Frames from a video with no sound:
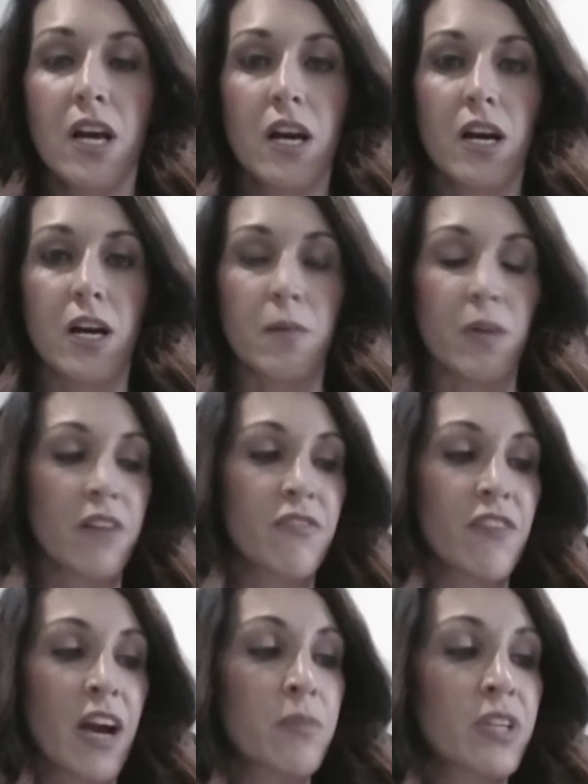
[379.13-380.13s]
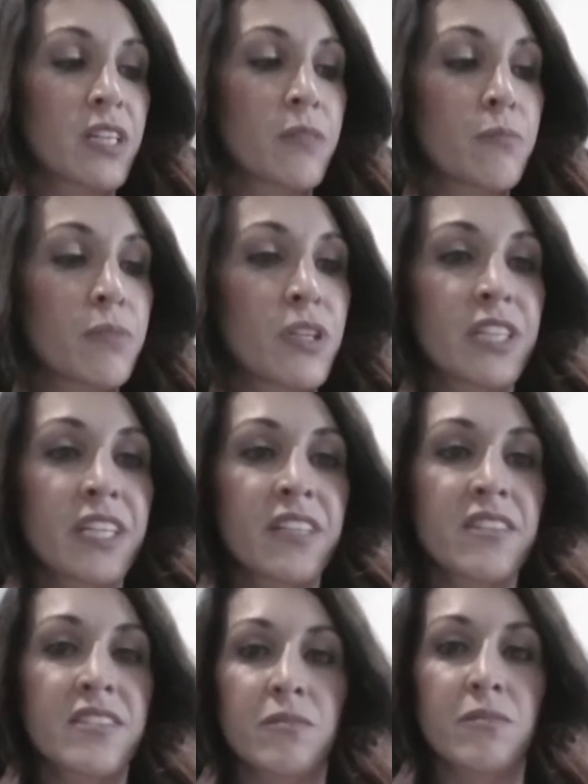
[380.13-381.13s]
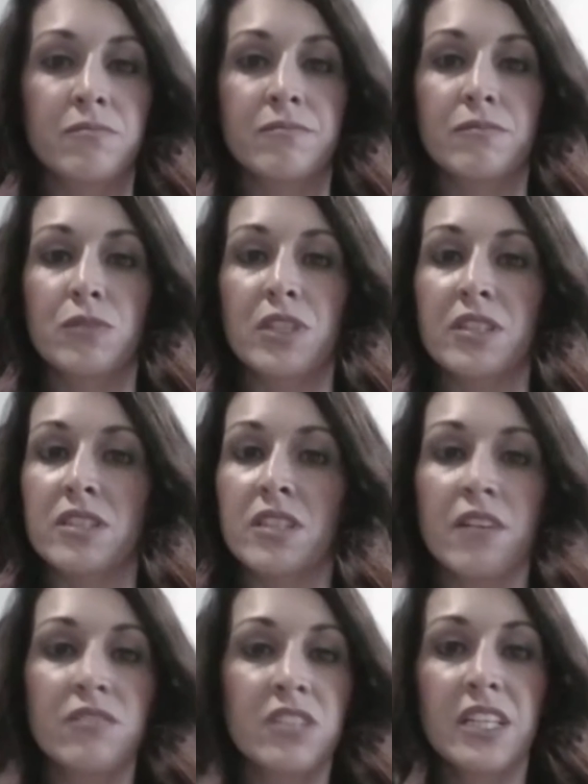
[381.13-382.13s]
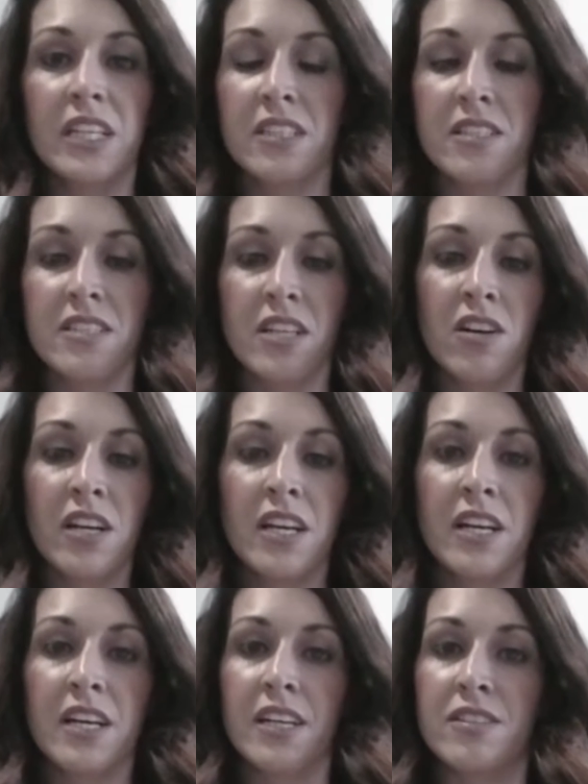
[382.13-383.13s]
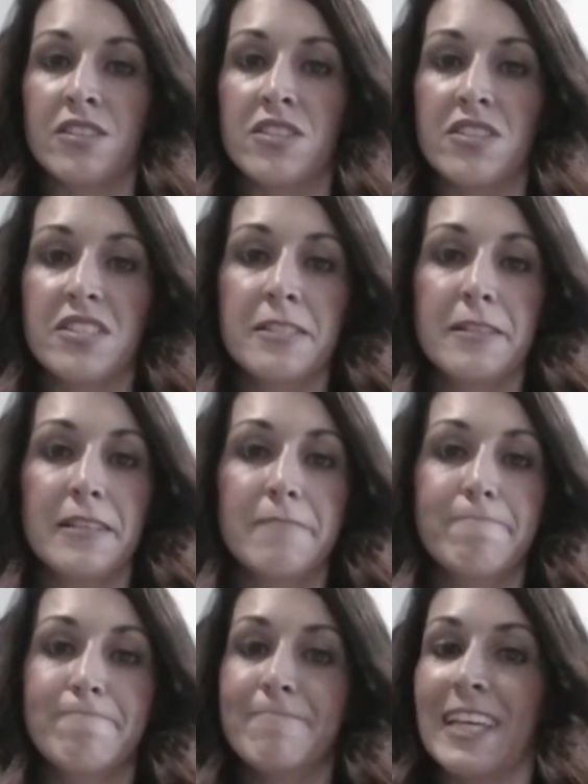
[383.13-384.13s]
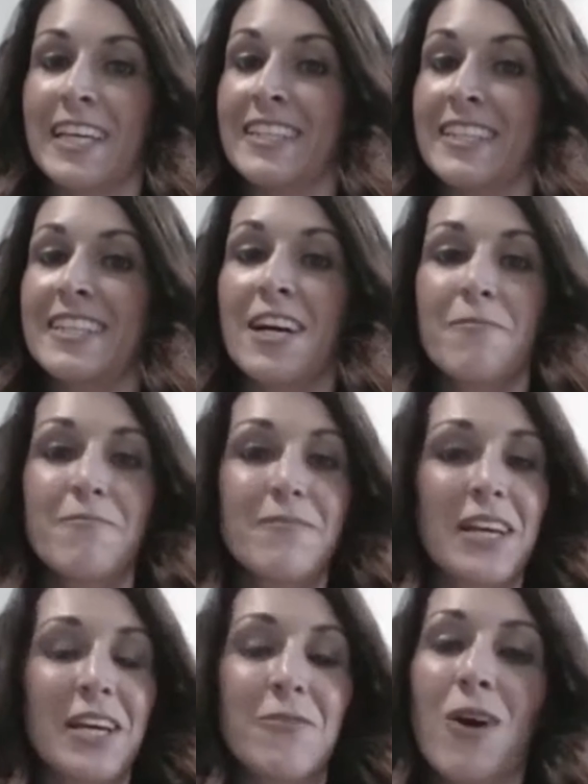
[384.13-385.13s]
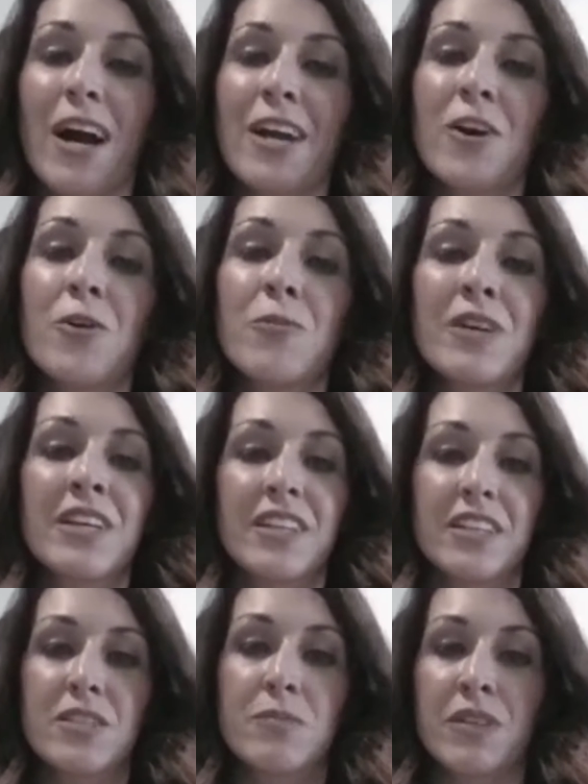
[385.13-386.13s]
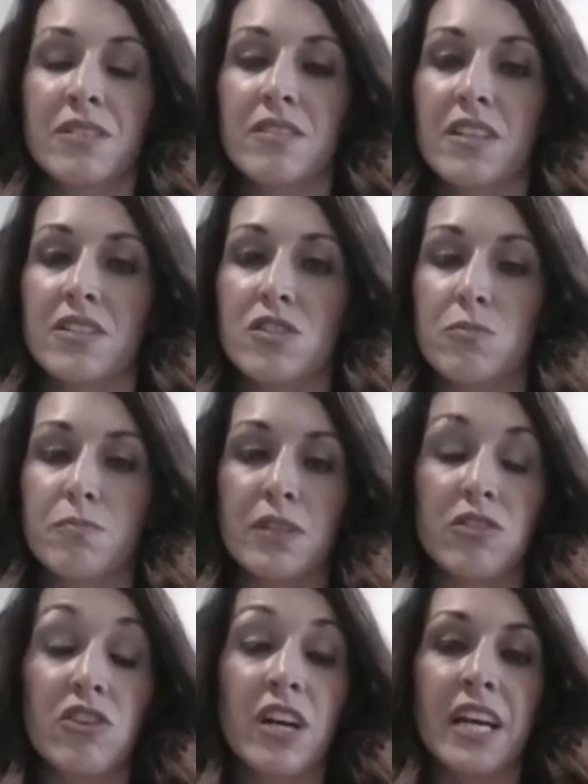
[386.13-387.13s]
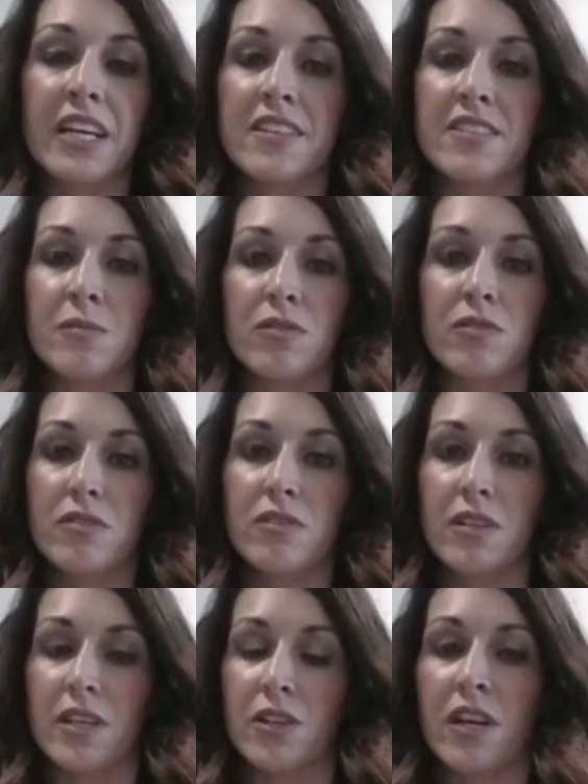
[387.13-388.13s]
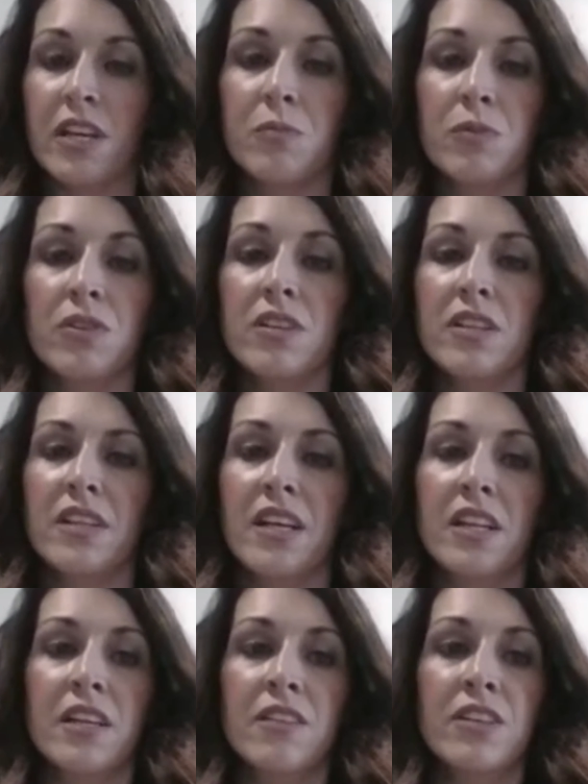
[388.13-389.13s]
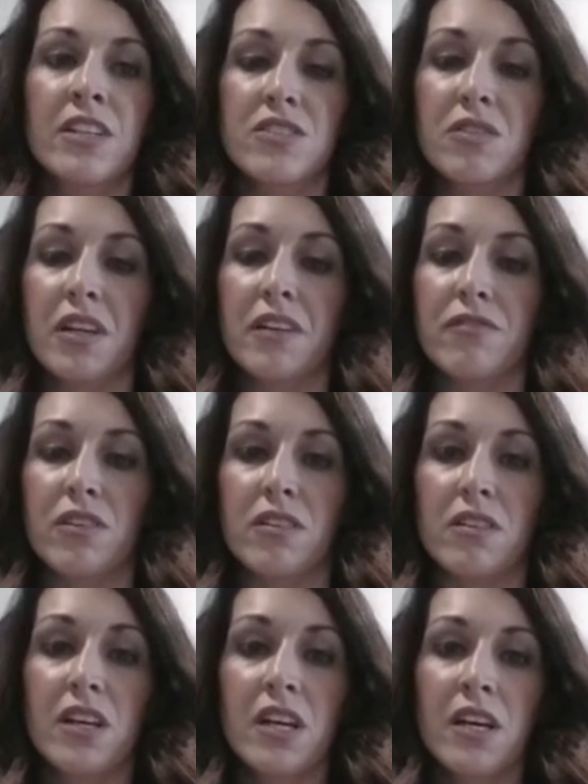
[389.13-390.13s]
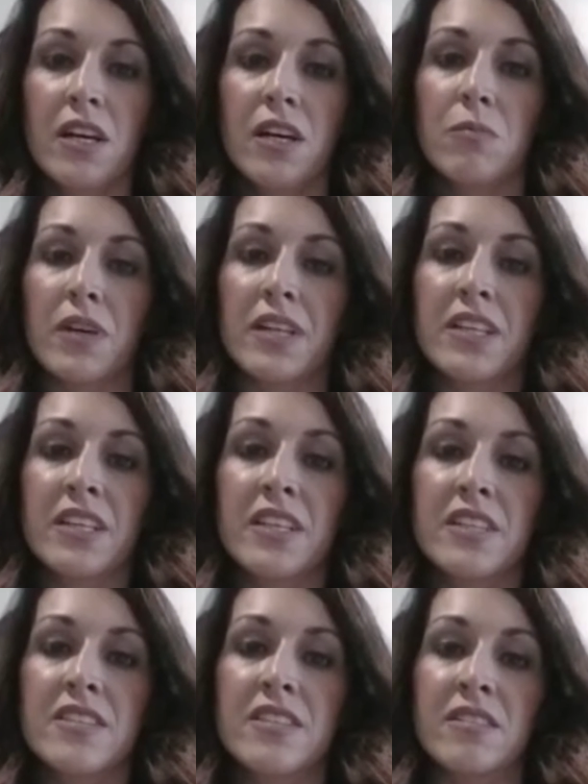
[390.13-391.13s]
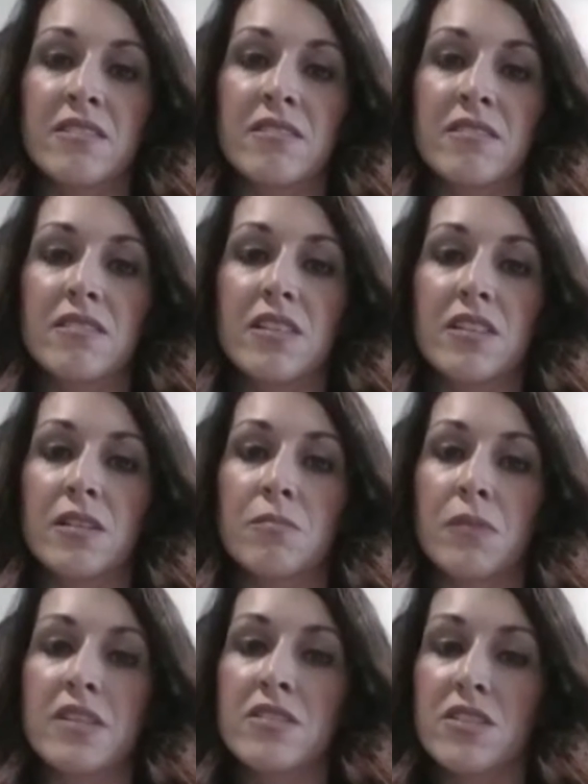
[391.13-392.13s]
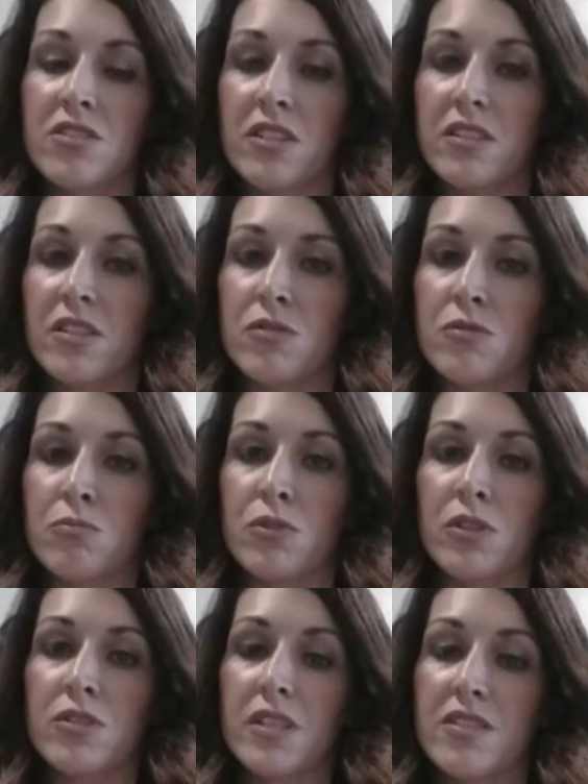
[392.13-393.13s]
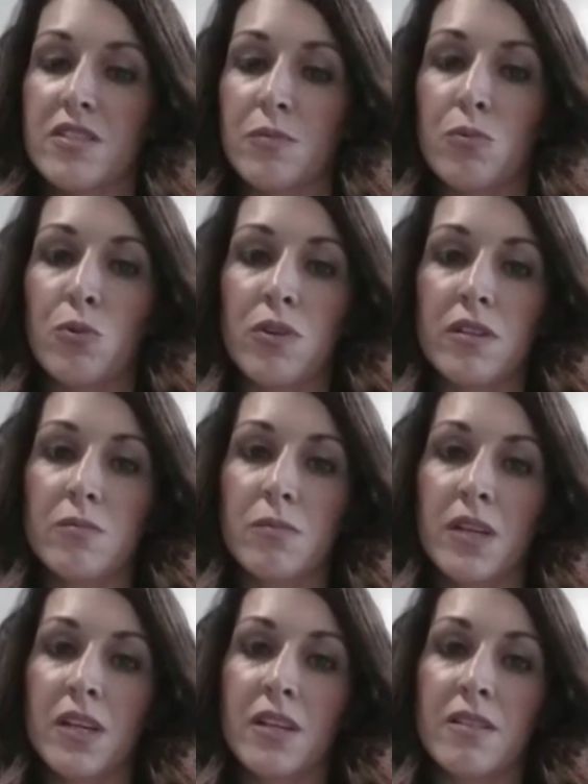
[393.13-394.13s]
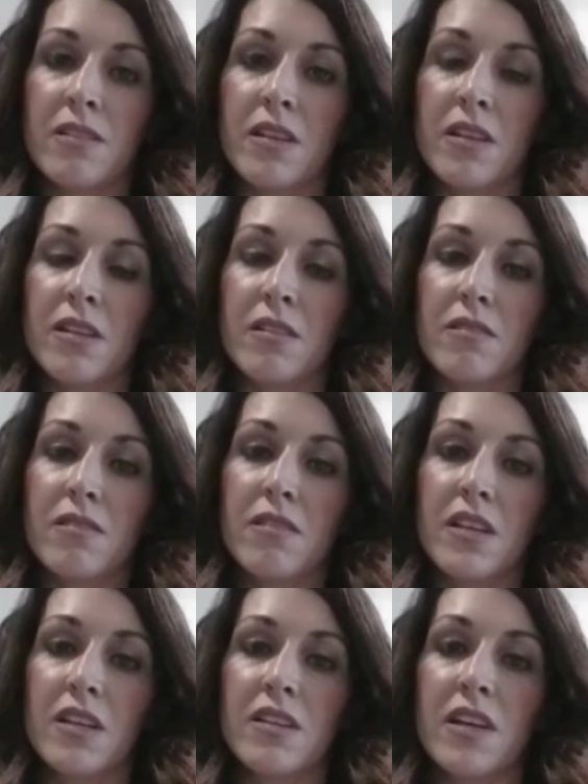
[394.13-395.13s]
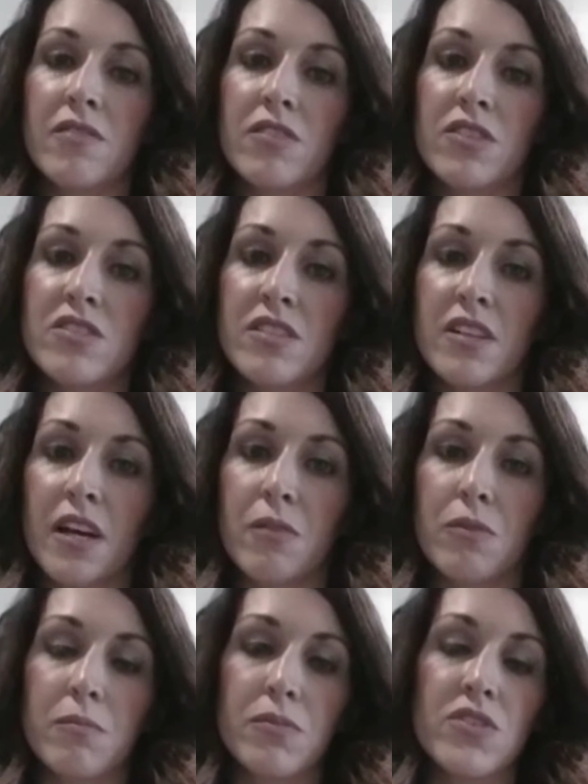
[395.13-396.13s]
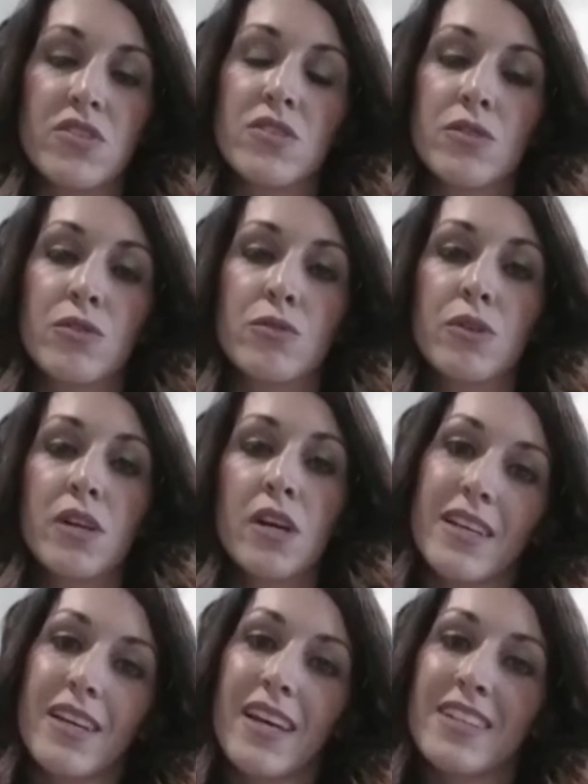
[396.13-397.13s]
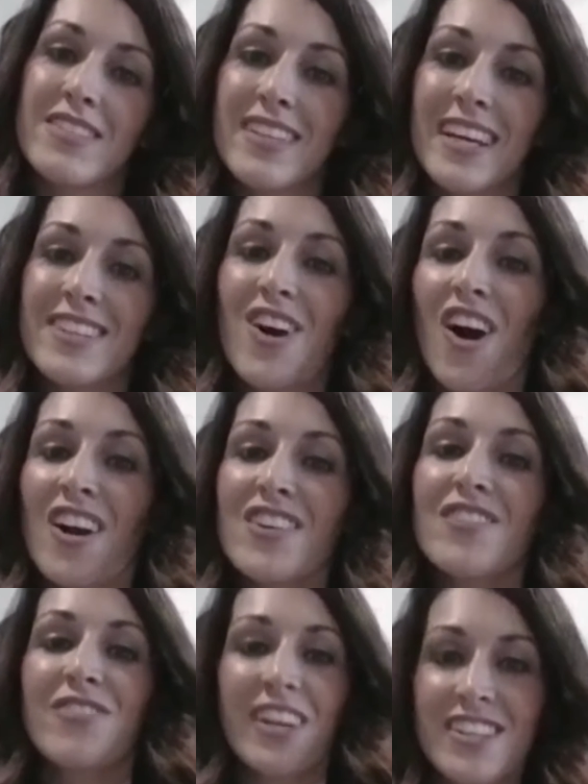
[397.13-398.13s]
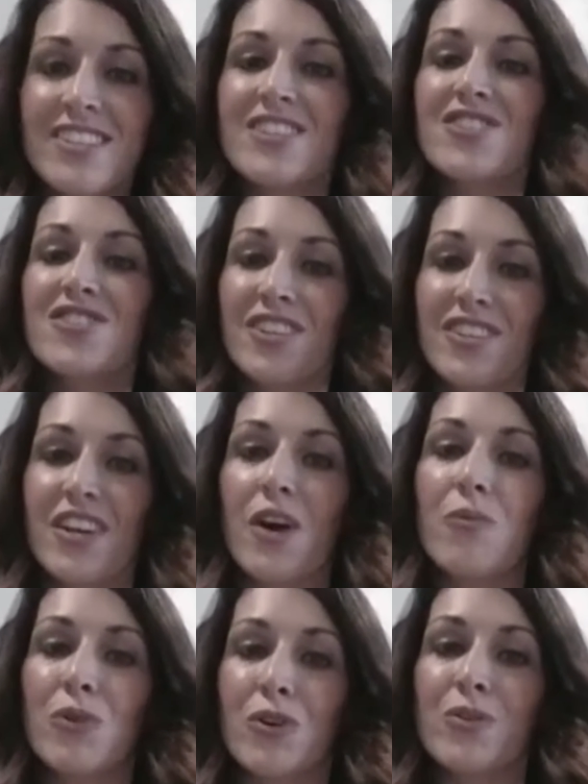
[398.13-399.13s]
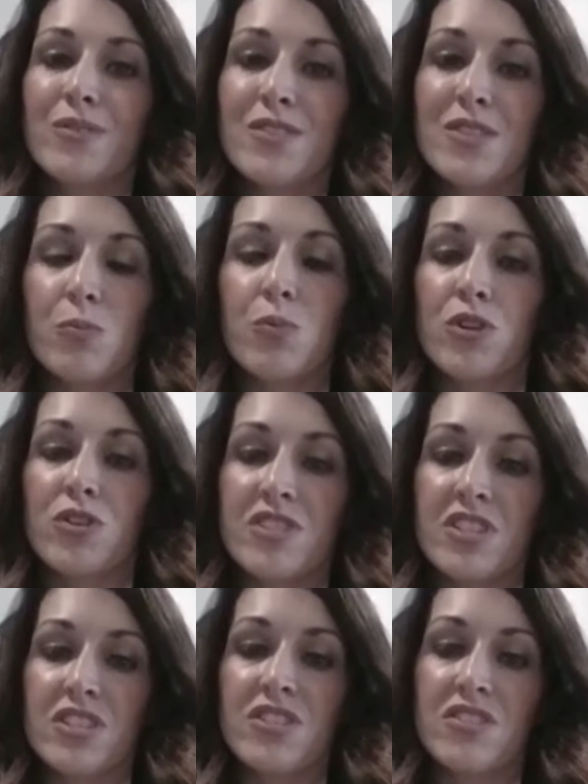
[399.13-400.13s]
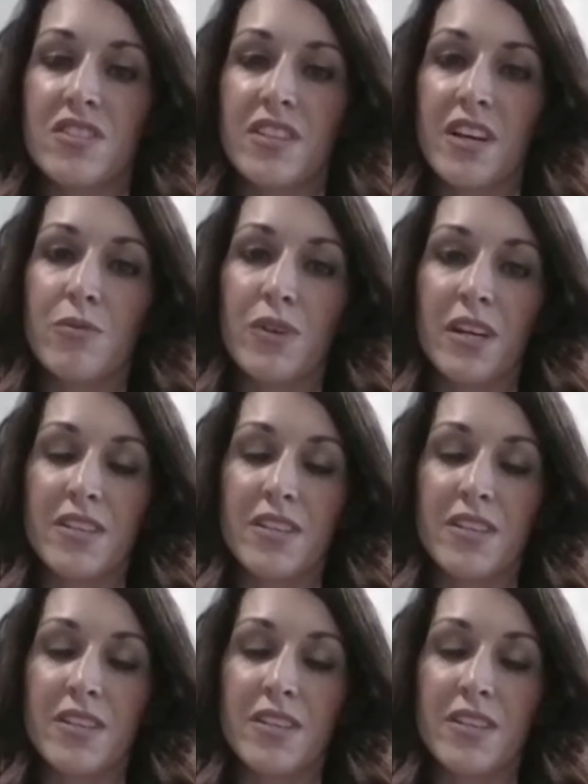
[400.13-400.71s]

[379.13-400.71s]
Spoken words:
I have family in Billings, and we loved it in this area, and just ended up in Wyoming, and it's been great. It's a great community that I live in. It's great for my kids, and my district has really supported me in the endeavors that I want to pursue. It's hard to find a district that will support teachers in that way.